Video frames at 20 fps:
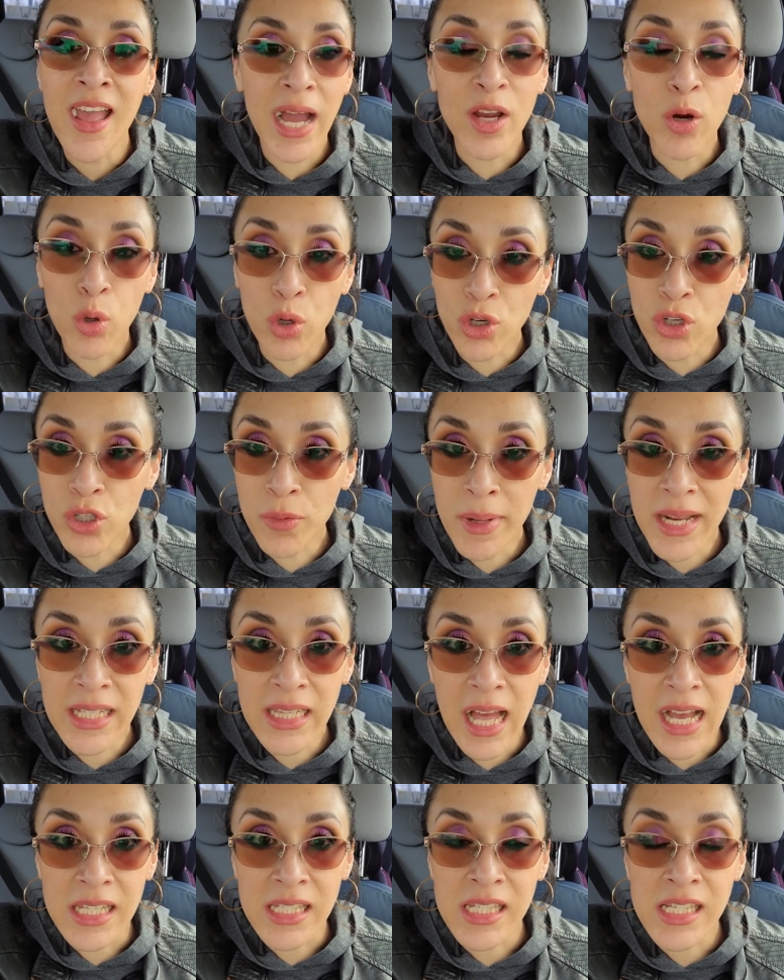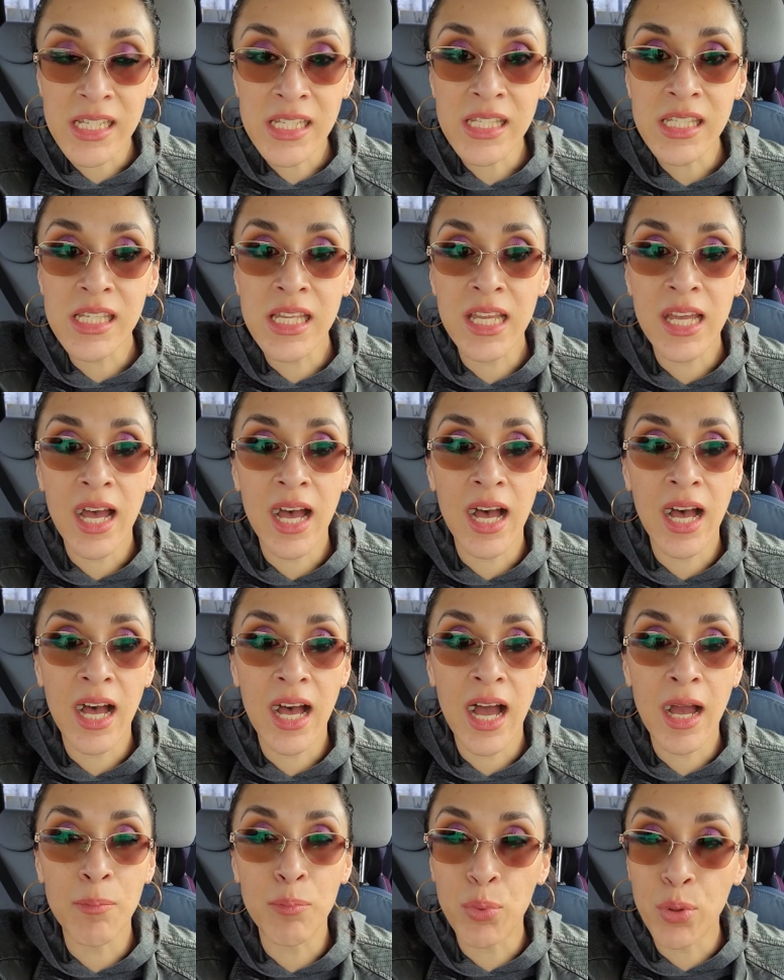I ordered my glasses.
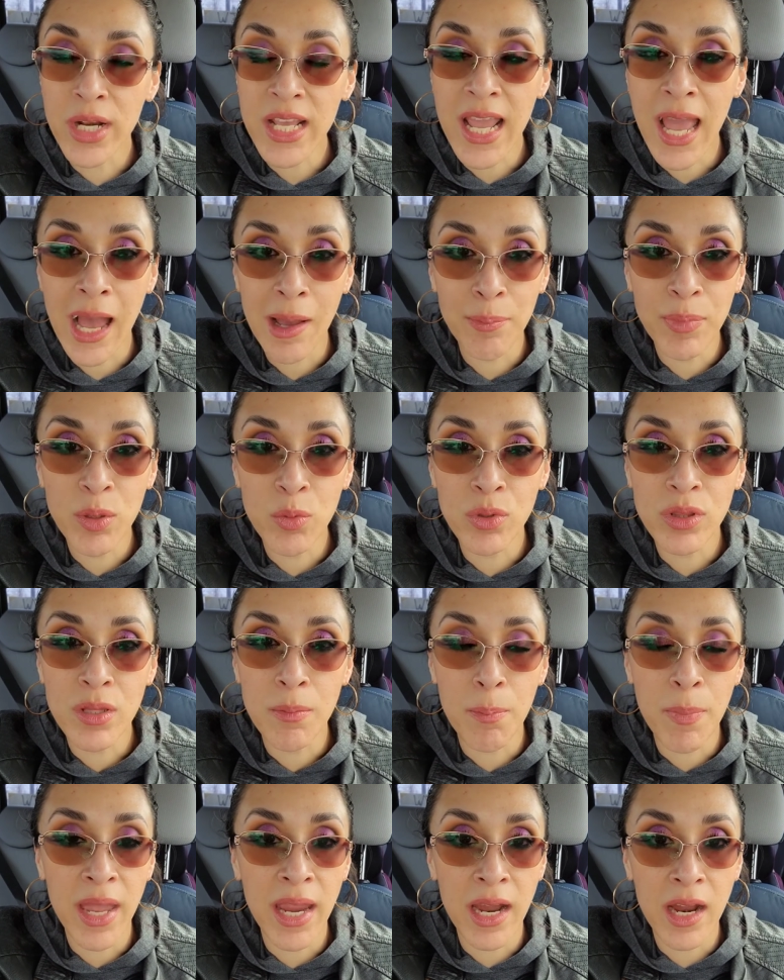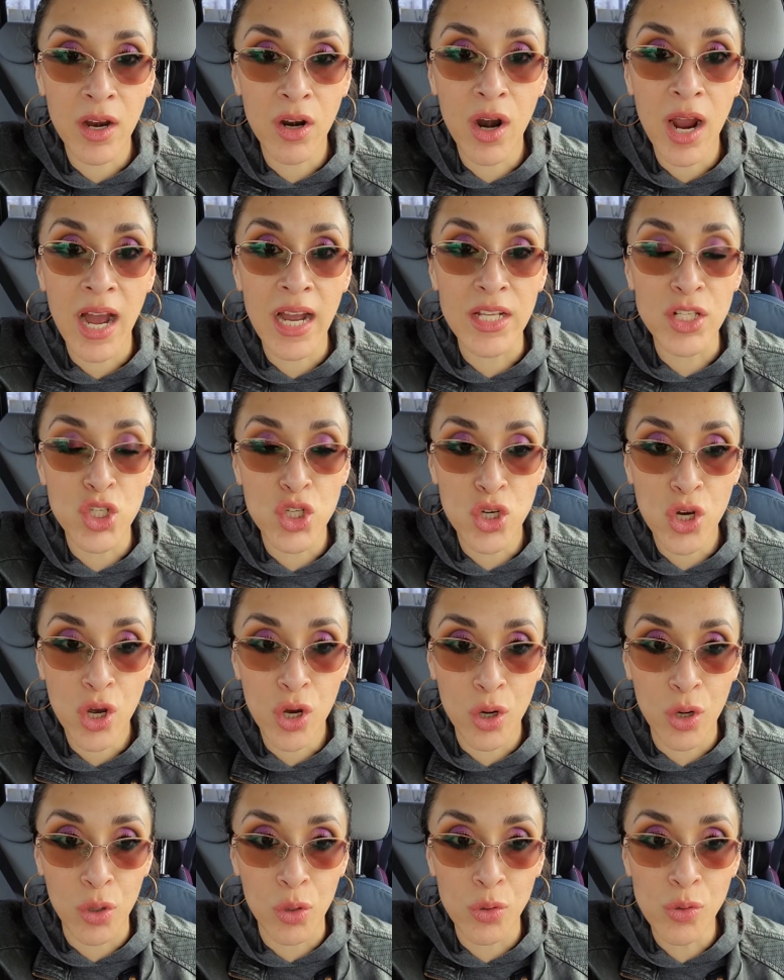Uh, I'm pretty happy with the pair I
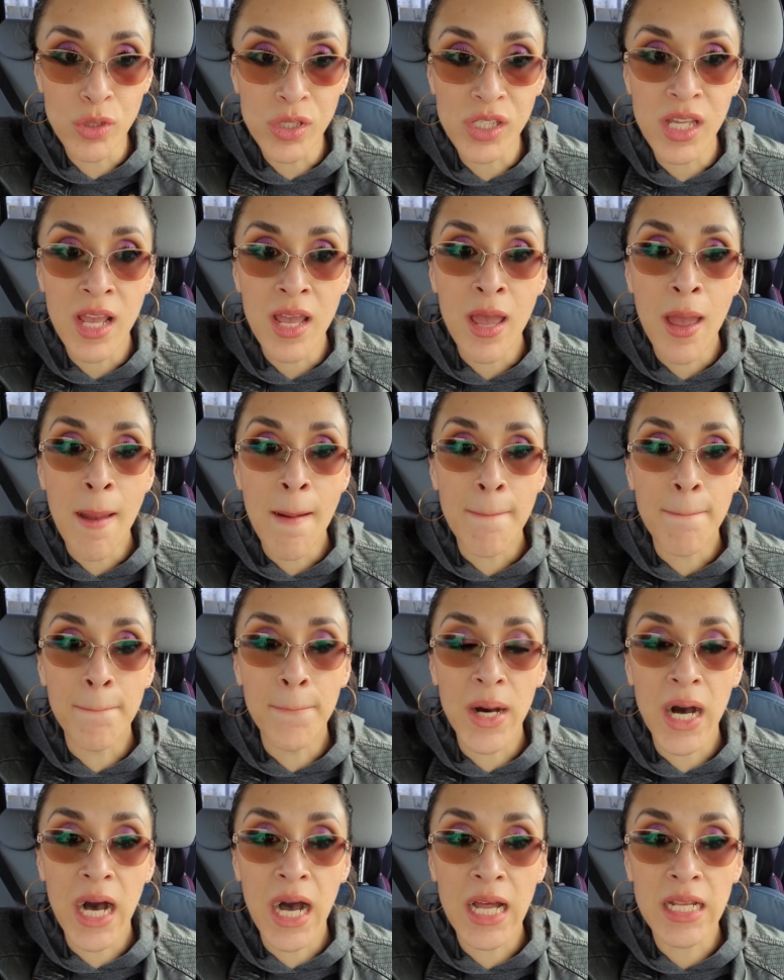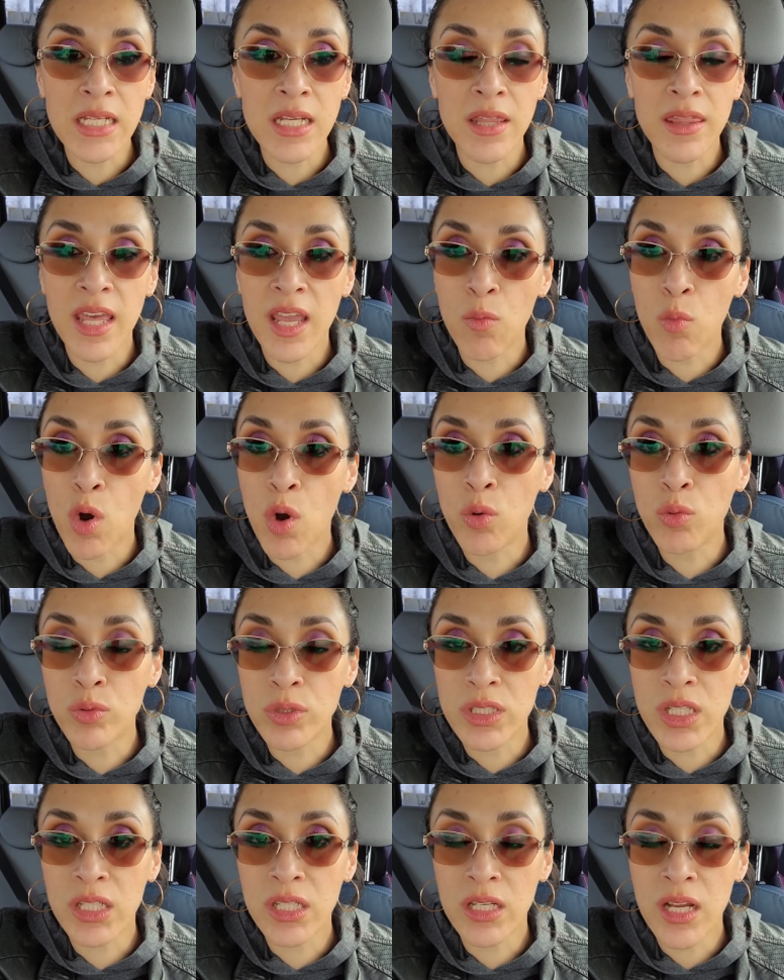chose, but they
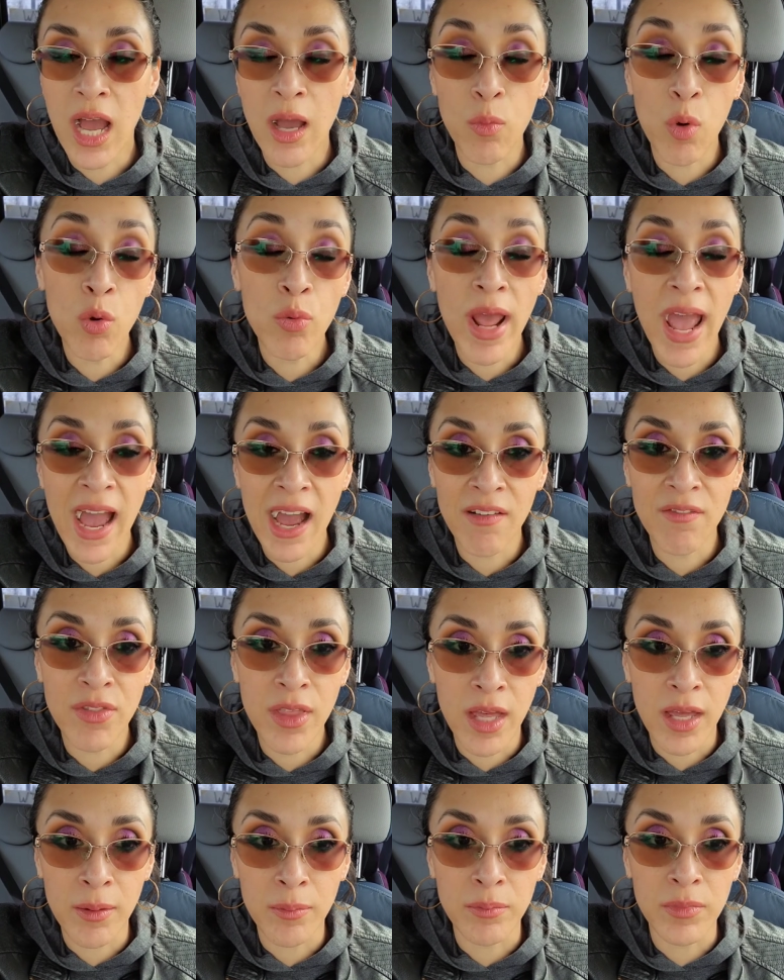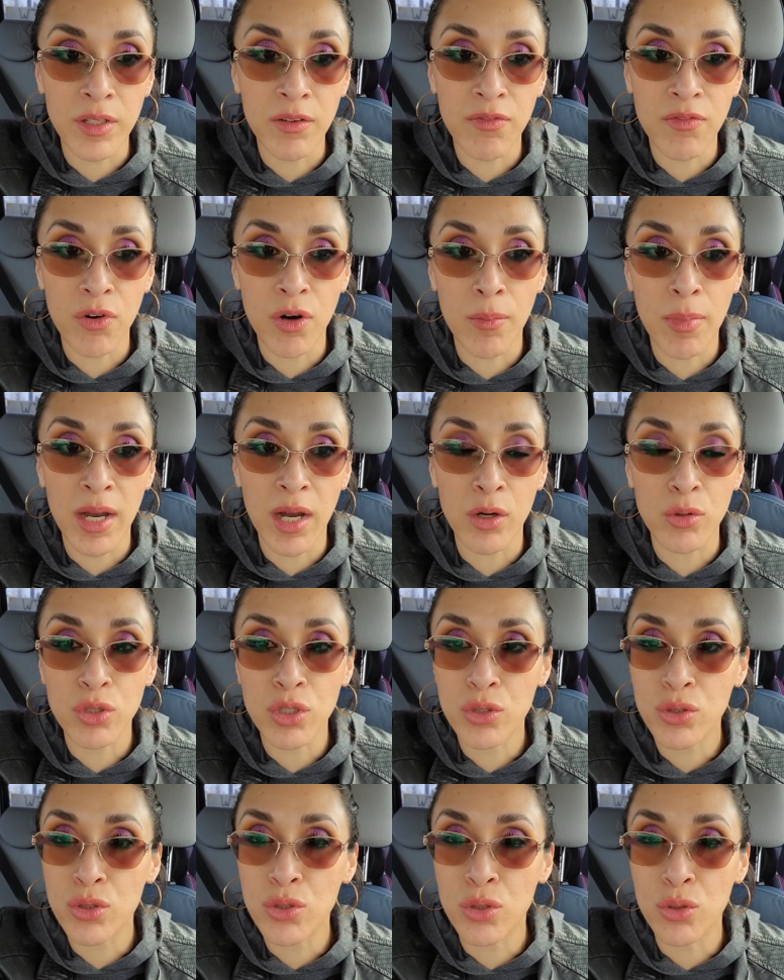won't, I won't have them for
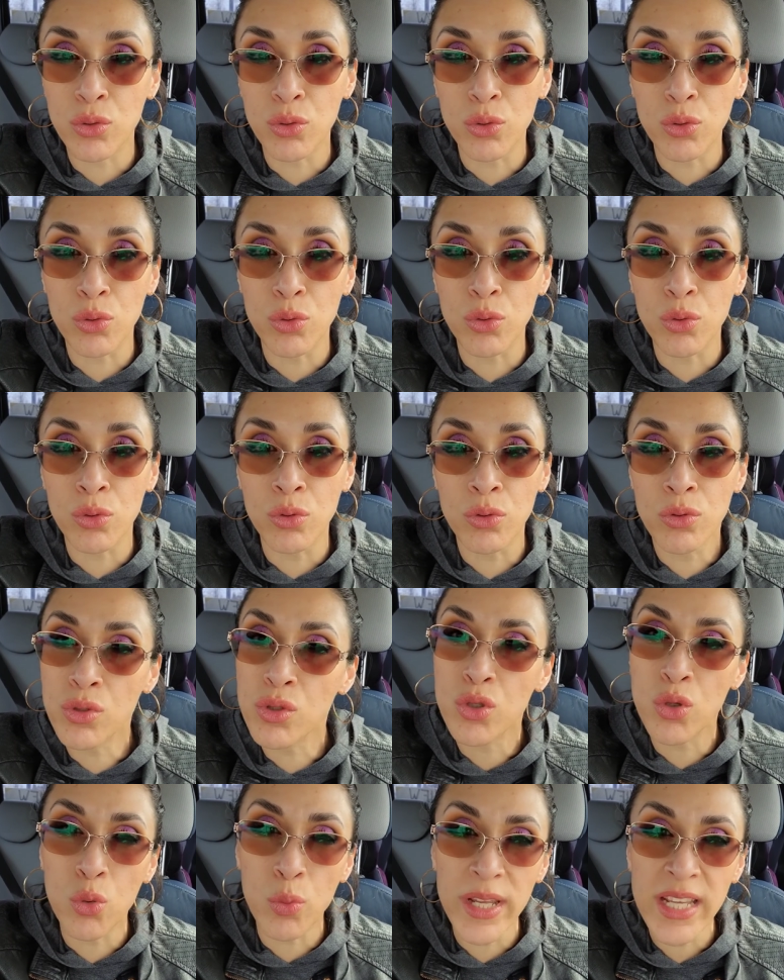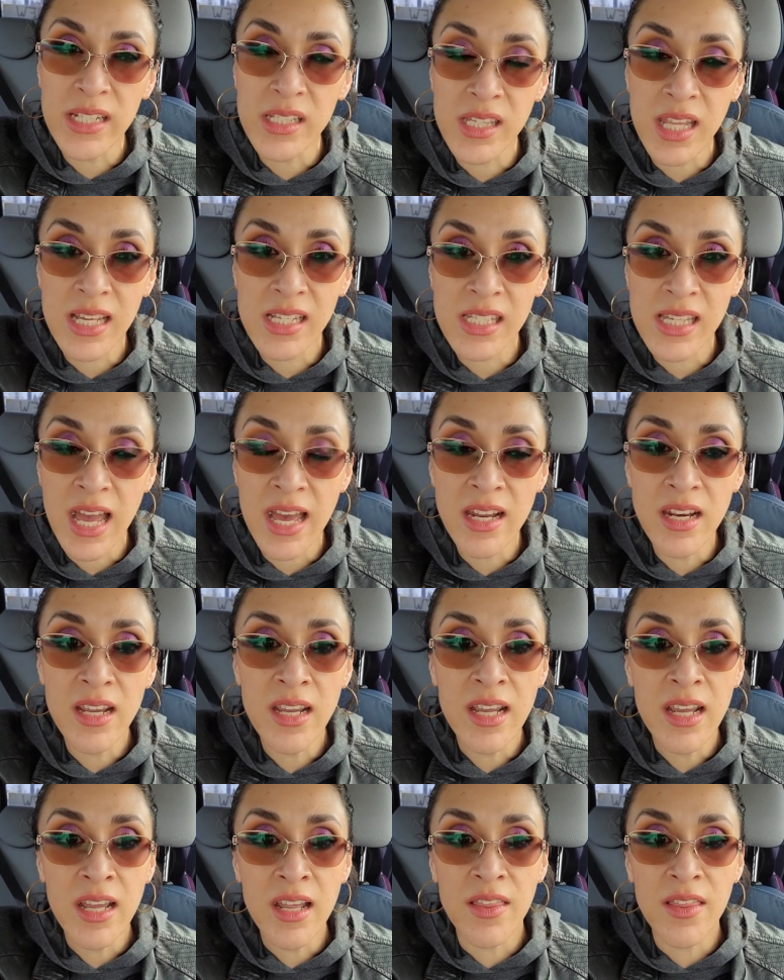about two, two weeks, they said.